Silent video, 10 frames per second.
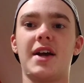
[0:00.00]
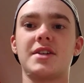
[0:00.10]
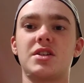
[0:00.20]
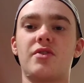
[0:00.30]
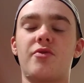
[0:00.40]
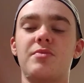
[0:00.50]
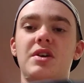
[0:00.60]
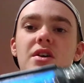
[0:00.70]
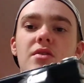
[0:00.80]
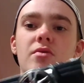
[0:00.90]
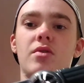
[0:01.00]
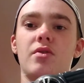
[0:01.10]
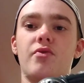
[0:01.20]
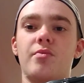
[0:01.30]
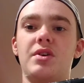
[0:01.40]
access it from here or
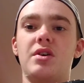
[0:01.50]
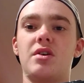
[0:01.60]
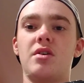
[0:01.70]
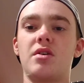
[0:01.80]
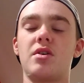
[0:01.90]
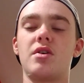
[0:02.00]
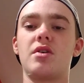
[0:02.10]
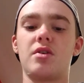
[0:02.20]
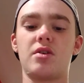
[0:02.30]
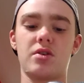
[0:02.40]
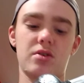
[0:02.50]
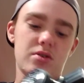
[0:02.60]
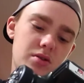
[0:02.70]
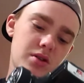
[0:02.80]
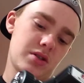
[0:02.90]
from here.
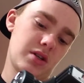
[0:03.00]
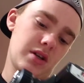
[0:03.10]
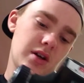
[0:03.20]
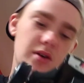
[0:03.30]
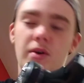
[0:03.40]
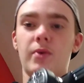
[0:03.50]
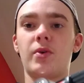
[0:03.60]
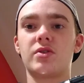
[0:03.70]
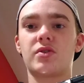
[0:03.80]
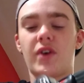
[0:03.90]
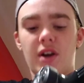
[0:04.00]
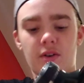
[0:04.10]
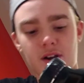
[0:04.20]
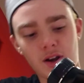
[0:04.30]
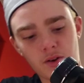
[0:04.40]
Let's see. Wait, we can just find out
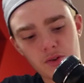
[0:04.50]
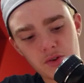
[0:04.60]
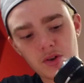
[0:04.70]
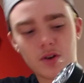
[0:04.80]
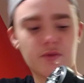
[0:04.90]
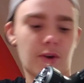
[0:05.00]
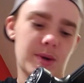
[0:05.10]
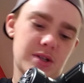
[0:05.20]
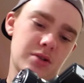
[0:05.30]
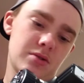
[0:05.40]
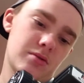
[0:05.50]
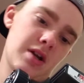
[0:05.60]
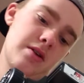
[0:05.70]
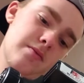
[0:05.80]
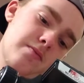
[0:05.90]
right now. If I press a dual
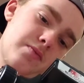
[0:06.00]
rate.